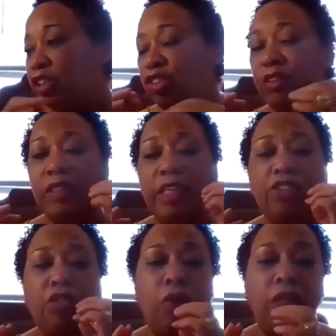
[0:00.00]
She said
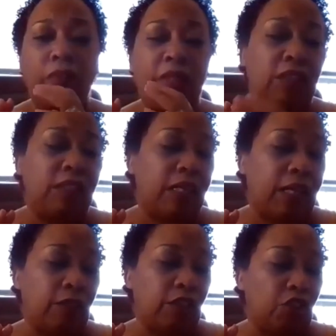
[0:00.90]
she wanted me to
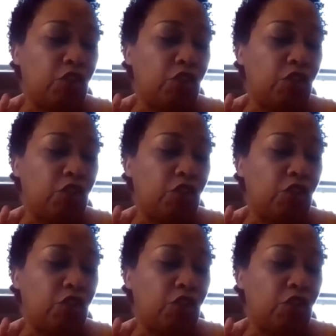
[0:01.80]
take out the